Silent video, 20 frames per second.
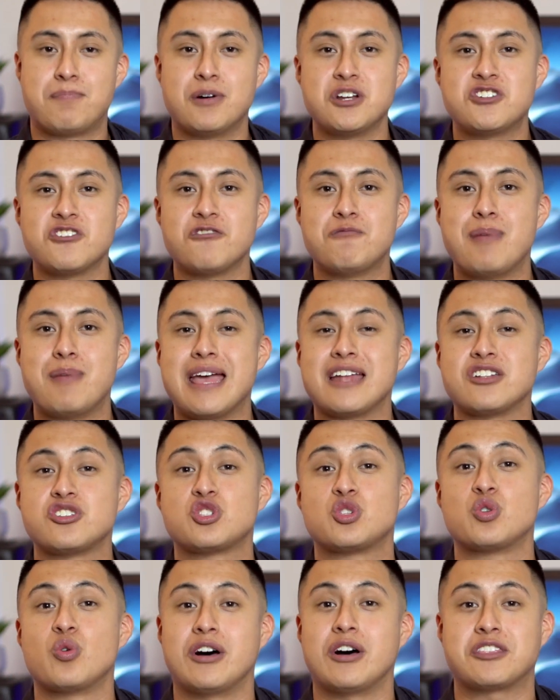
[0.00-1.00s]
bunch of
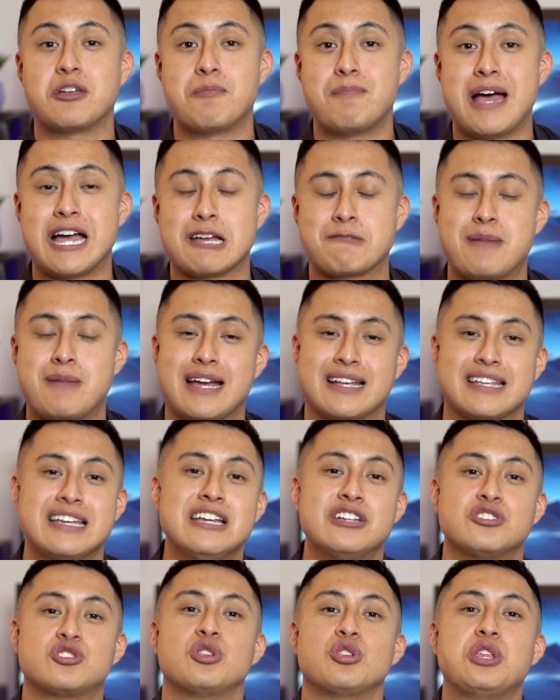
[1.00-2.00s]
bands throughout the
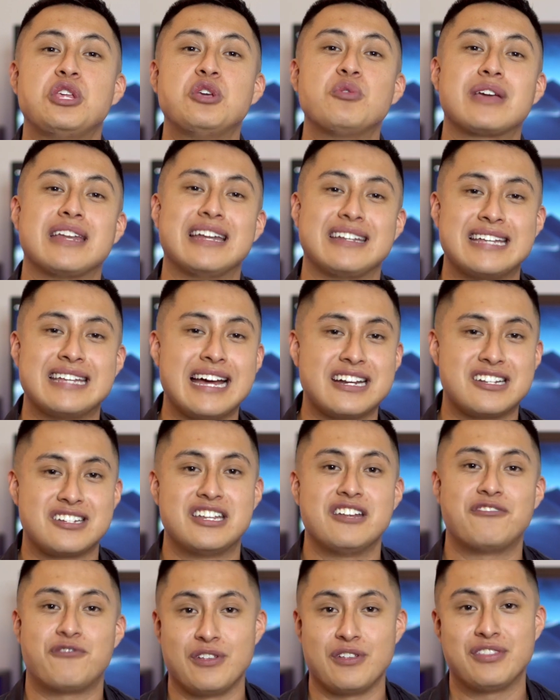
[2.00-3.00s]
backpack so that you can
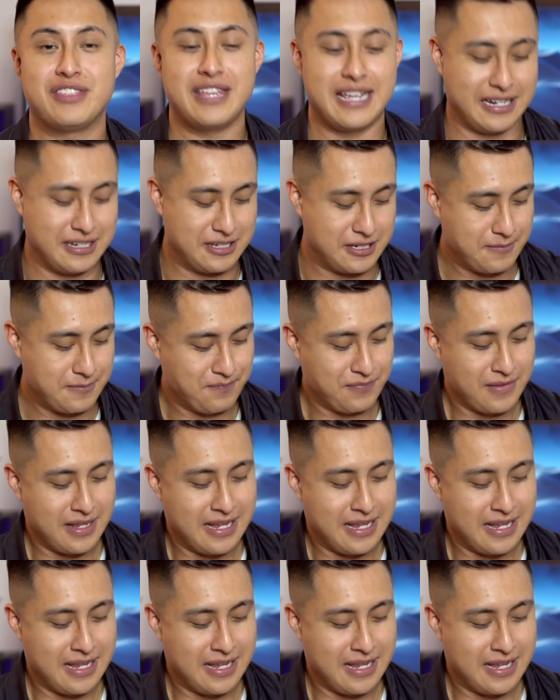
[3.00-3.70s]
attach different things.